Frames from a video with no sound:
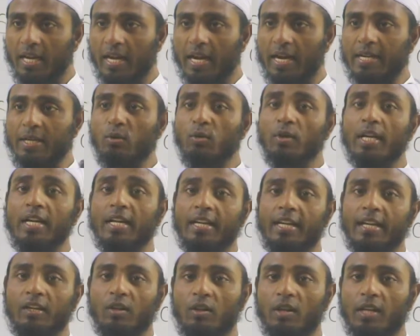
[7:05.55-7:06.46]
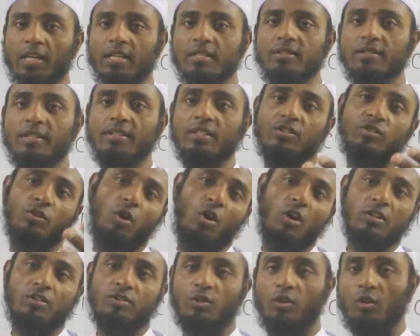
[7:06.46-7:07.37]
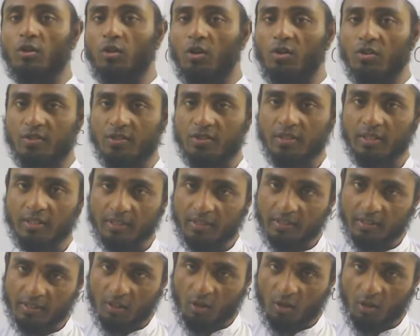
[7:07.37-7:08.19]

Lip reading: and you can gain knowledge, this is also clause.